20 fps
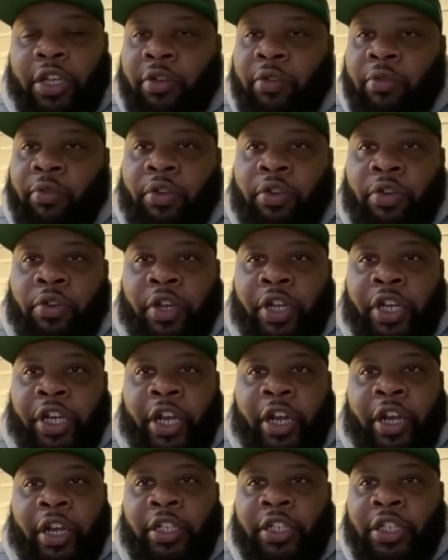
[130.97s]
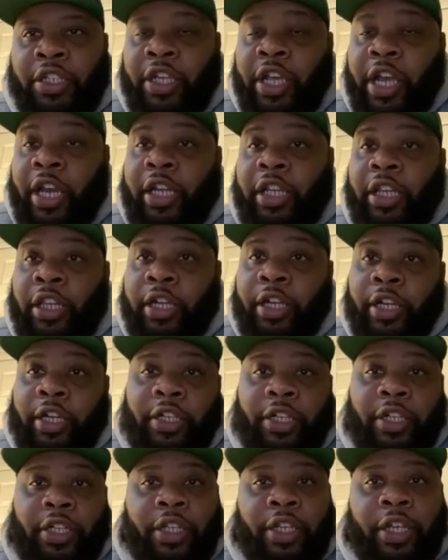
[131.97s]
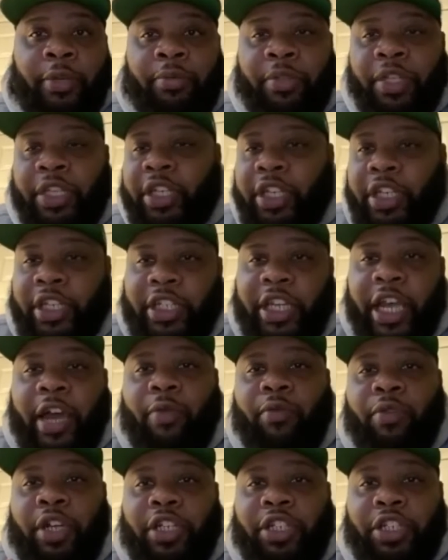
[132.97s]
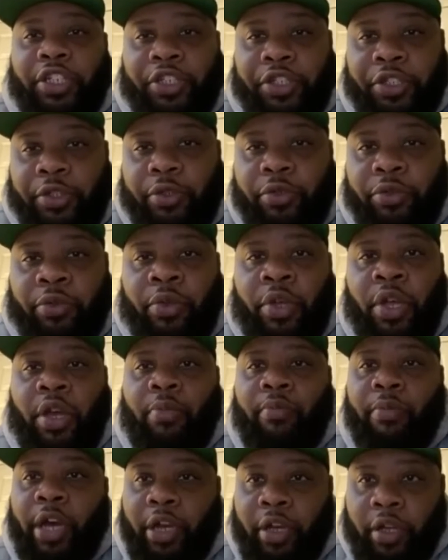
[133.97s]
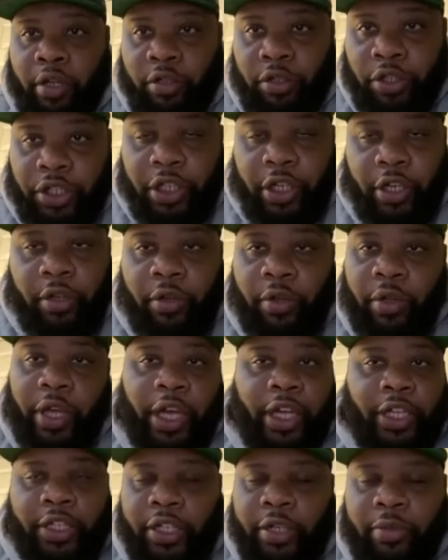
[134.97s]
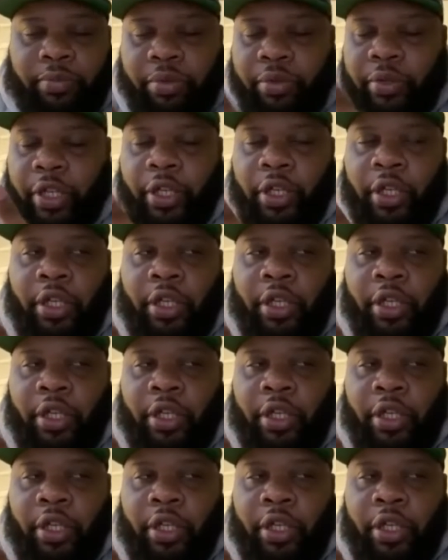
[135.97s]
going there and just kind of learning, like, because I wanted to do my own show at some point.